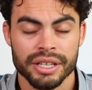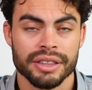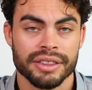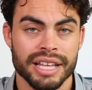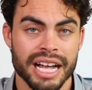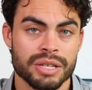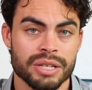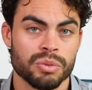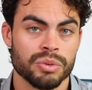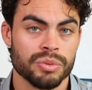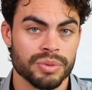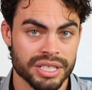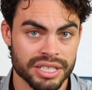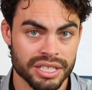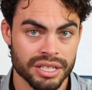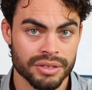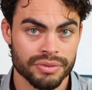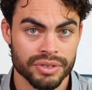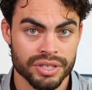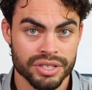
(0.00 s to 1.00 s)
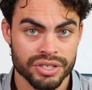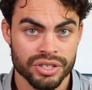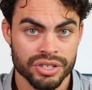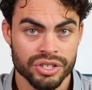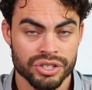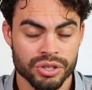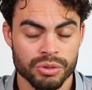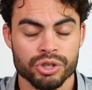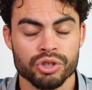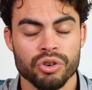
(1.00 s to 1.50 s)
that's what was the difference.
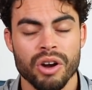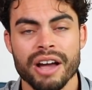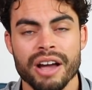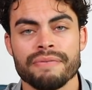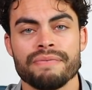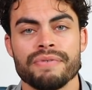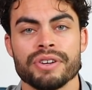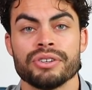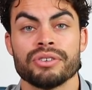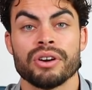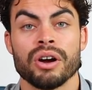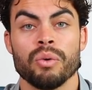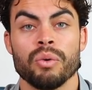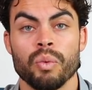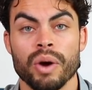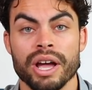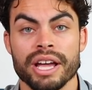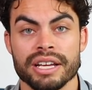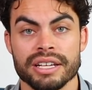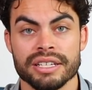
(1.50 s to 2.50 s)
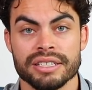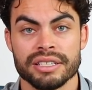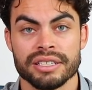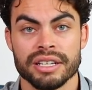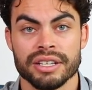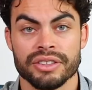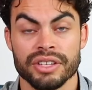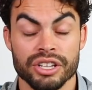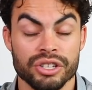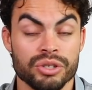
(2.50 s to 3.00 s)
So try and figure out ways
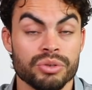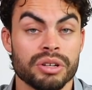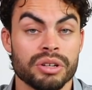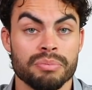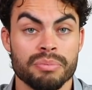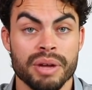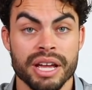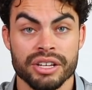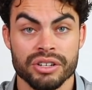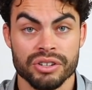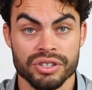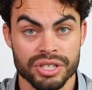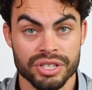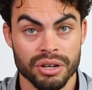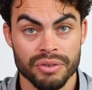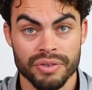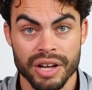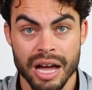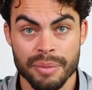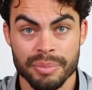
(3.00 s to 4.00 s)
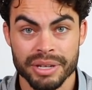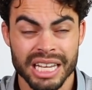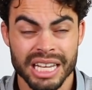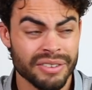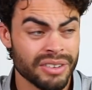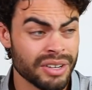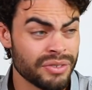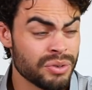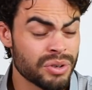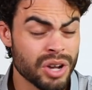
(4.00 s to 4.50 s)
that you can make yourself happy.
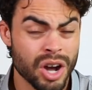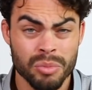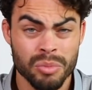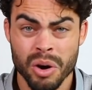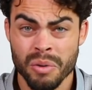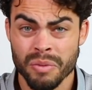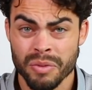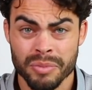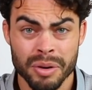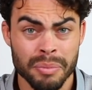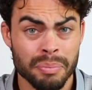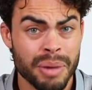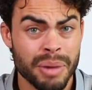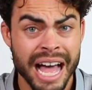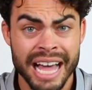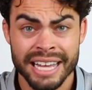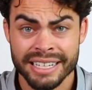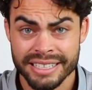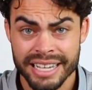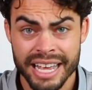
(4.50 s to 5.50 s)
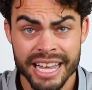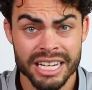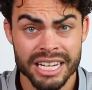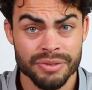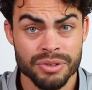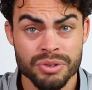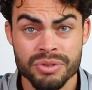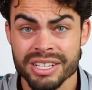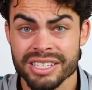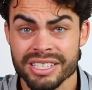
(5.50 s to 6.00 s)
Even if you come home from a bad date,
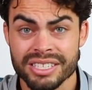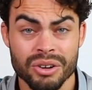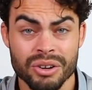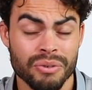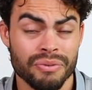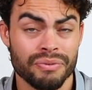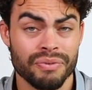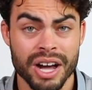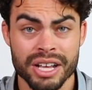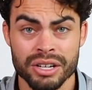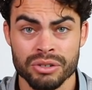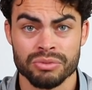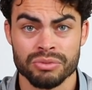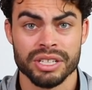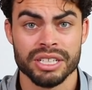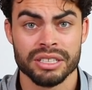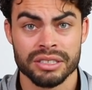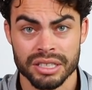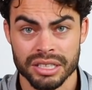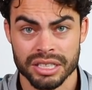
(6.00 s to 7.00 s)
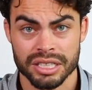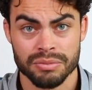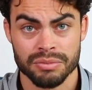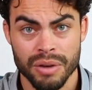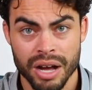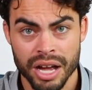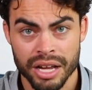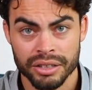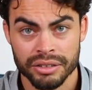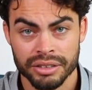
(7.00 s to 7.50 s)
if you can still find a reason to
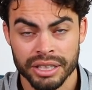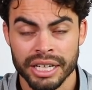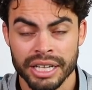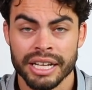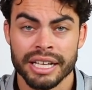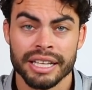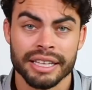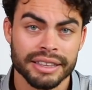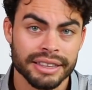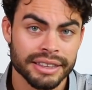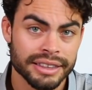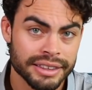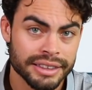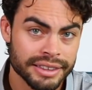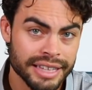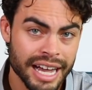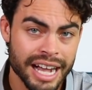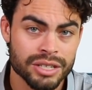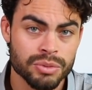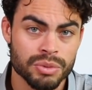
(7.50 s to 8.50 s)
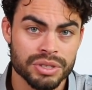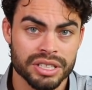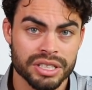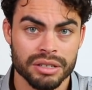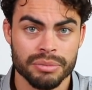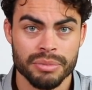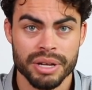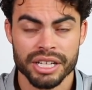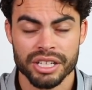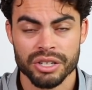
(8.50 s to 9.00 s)
smile, that's what's
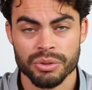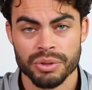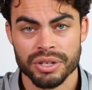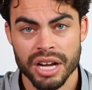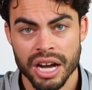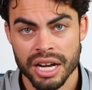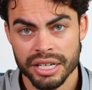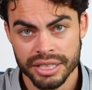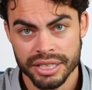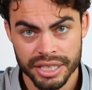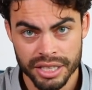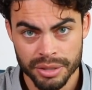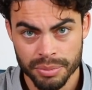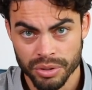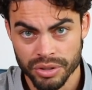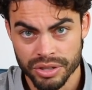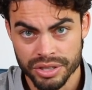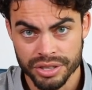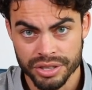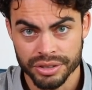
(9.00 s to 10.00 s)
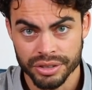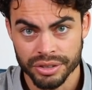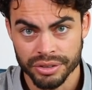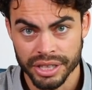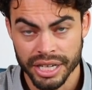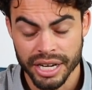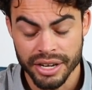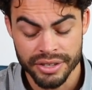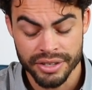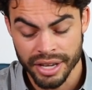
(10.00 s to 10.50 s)
gonna make you a not needy person,
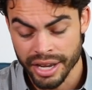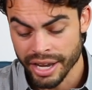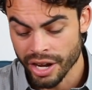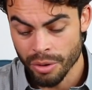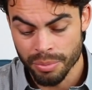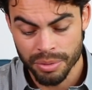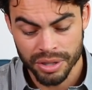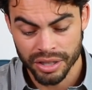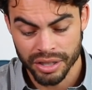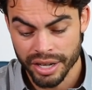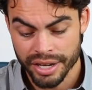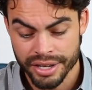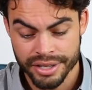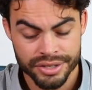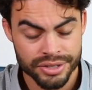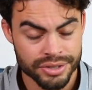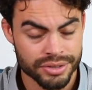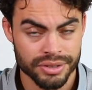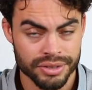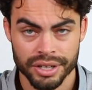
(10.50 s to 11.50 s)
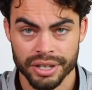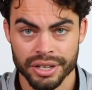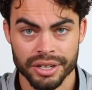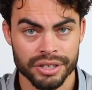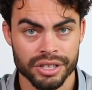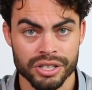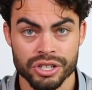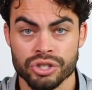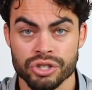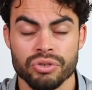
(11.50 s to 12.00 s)
okay? And I help clients
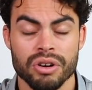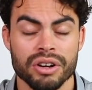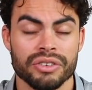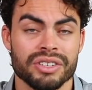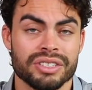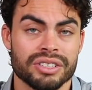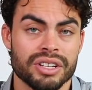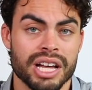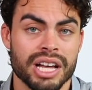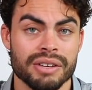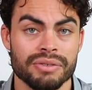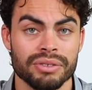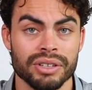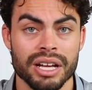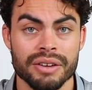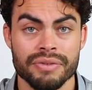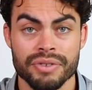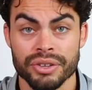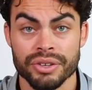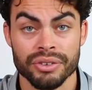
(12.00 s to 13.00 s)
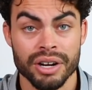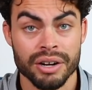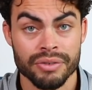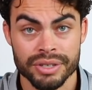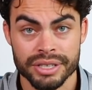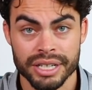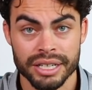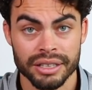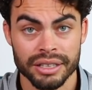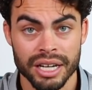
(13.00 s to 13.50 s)
construct this kind of life in their
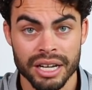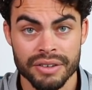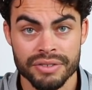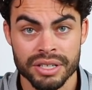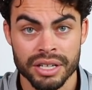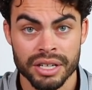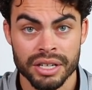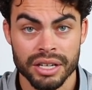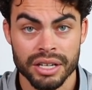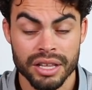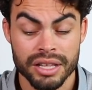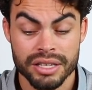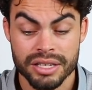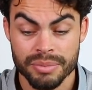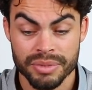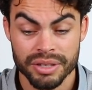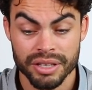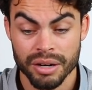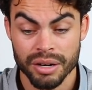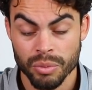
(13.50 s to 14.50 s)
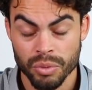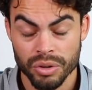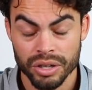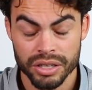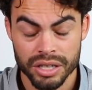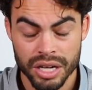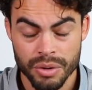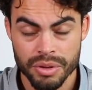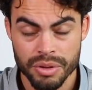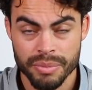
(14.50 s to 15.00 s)
everyday lives. And that's something that I'm
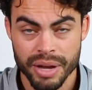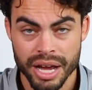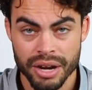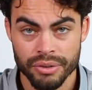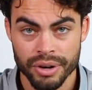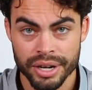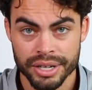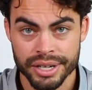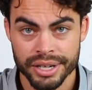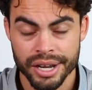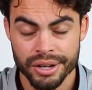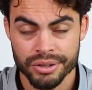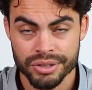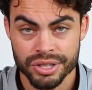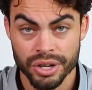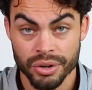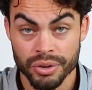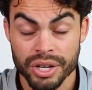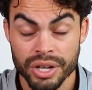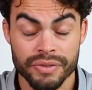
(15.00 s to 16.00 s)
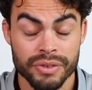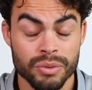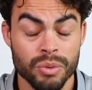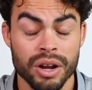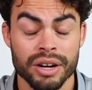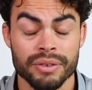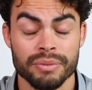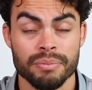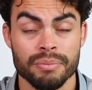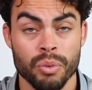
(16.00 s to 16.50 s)
working on with Matt right now. So if you
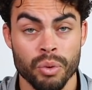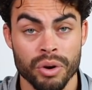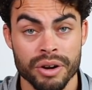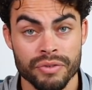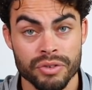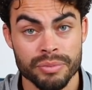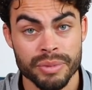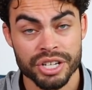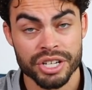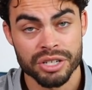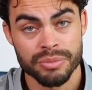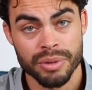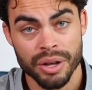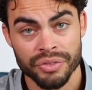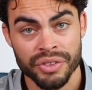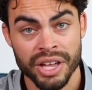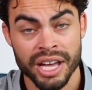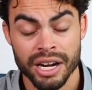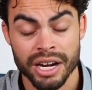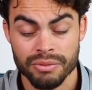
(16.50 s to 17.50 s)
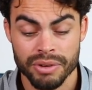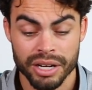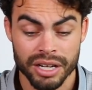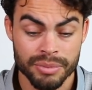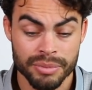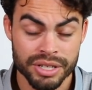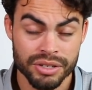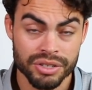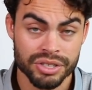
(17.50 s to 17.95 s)
want more information about that, I recommend you